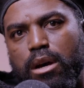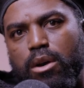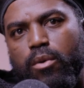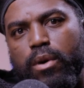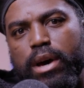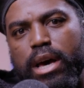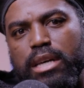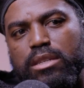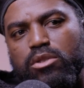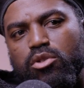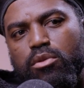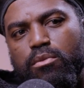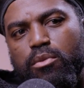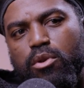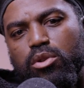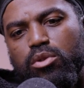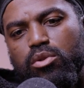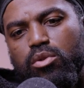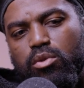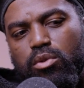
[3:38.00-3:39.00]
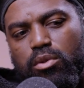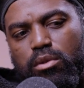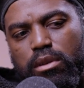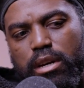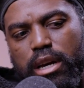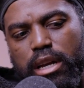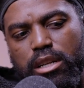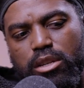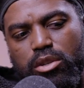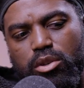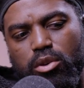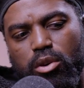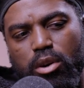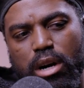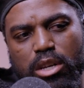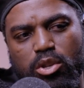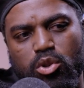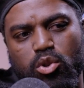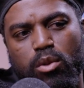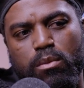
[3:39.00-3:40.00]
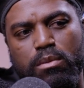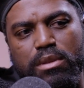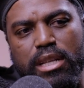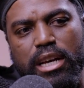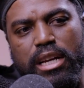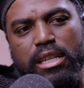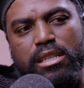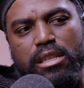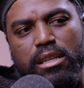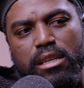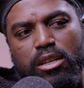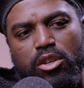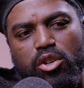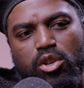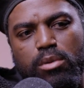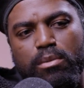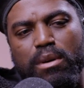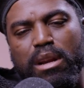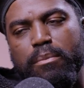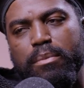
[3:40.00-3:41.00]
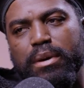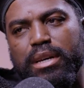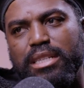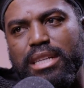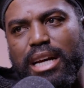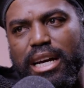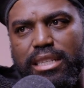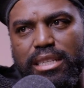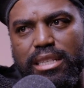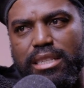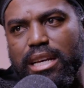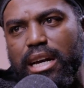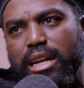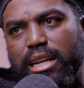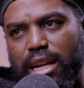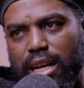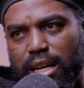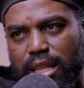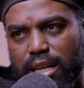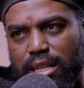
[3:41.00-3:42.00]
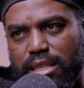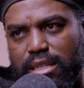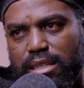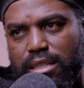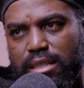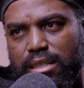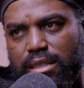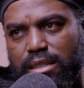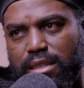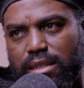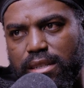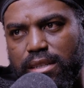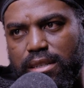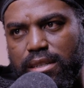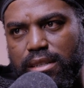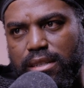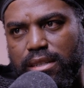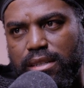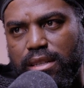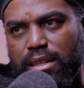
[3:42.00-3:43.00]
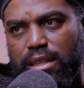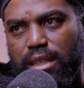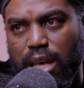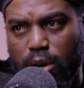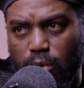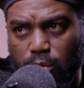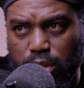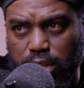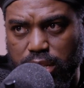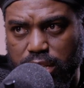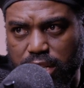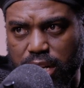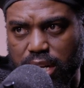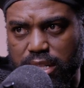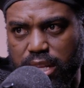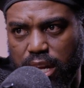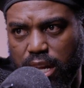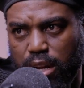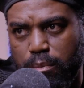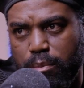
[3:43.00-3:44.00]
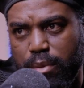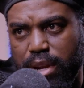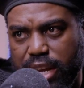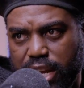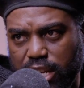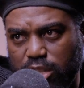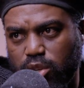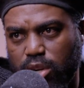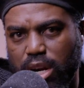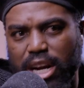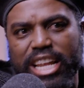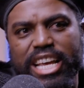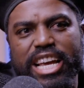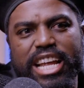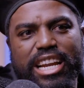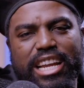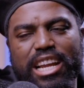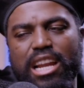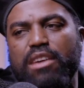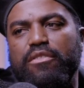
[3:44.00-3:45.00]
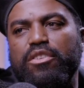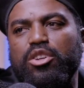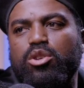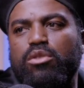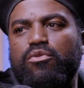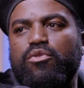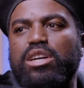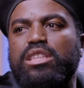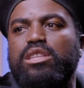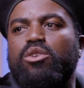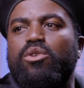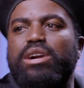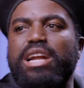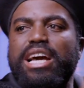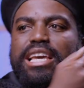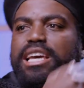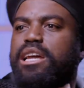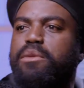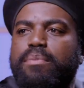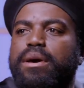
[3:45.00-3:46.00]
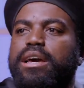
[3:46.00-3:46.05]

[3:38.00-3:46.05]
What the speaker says: Whereas Ubuntu at its core assumes that human beings are designed like that. They would just help natural, irrelevant of what they want to get.